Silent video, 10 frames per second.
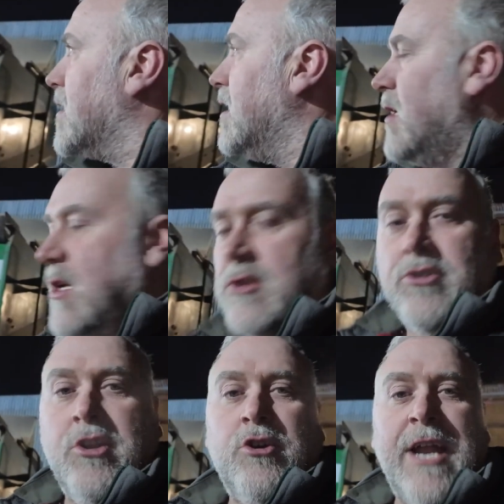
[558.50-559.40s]

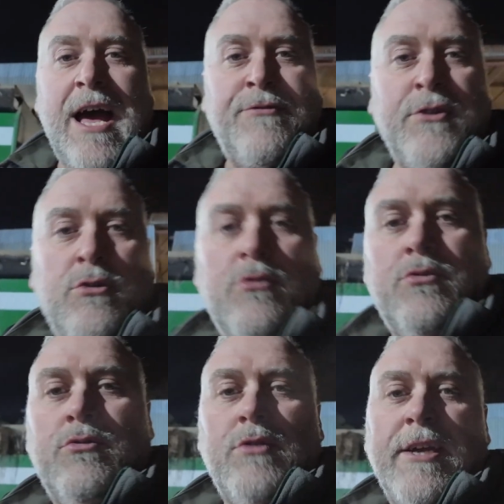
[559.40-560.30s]
Just looking at a few,
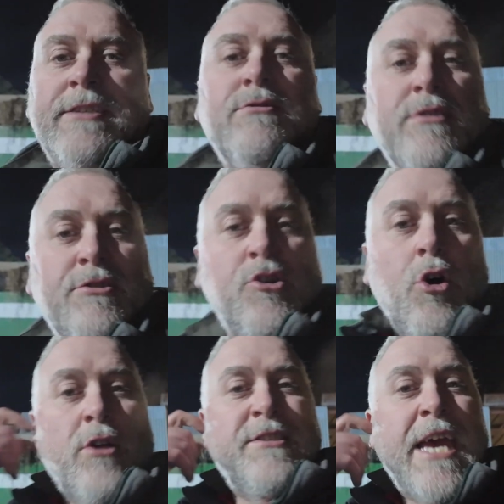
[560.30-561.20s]
like there's a
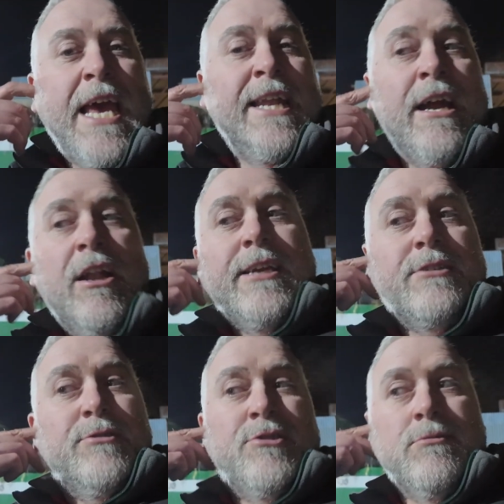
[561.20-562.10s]
show and sale there, like
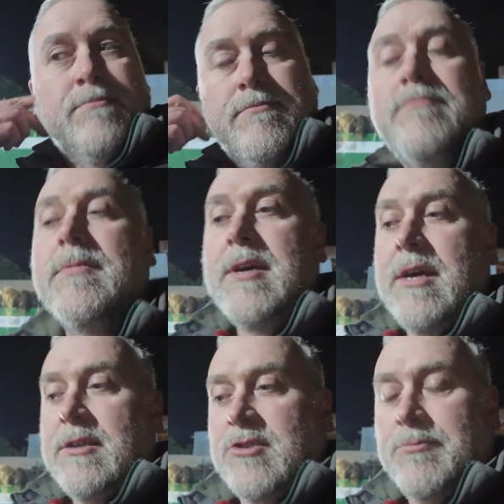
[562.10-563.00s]
there's some
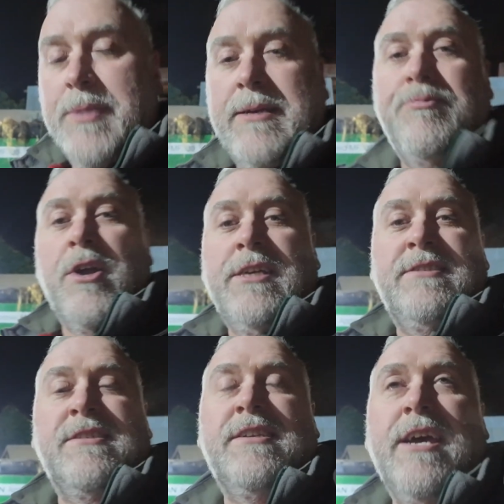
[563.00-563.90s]
big
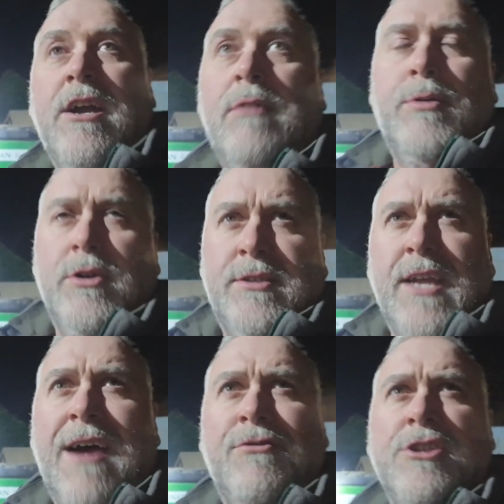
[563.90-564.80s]
price there, but
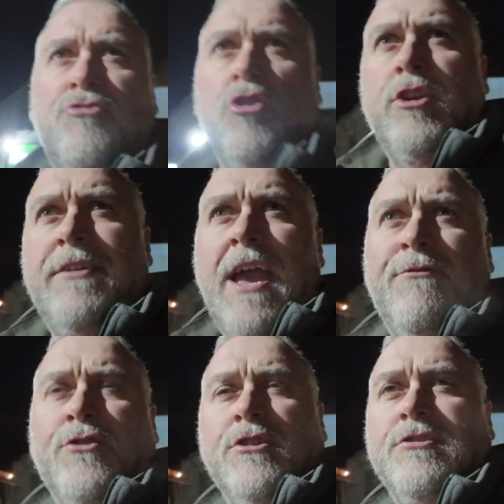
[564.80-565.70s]
the average run of
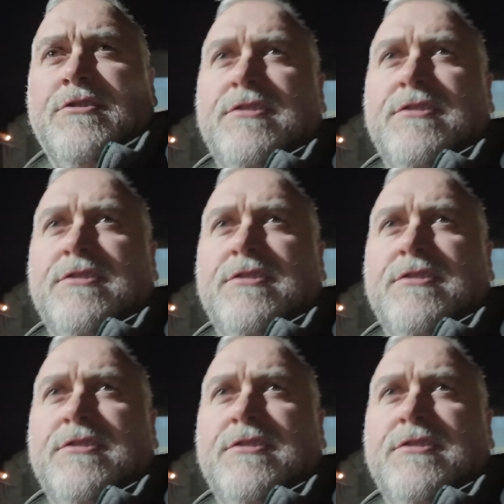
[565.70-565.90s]
heifers,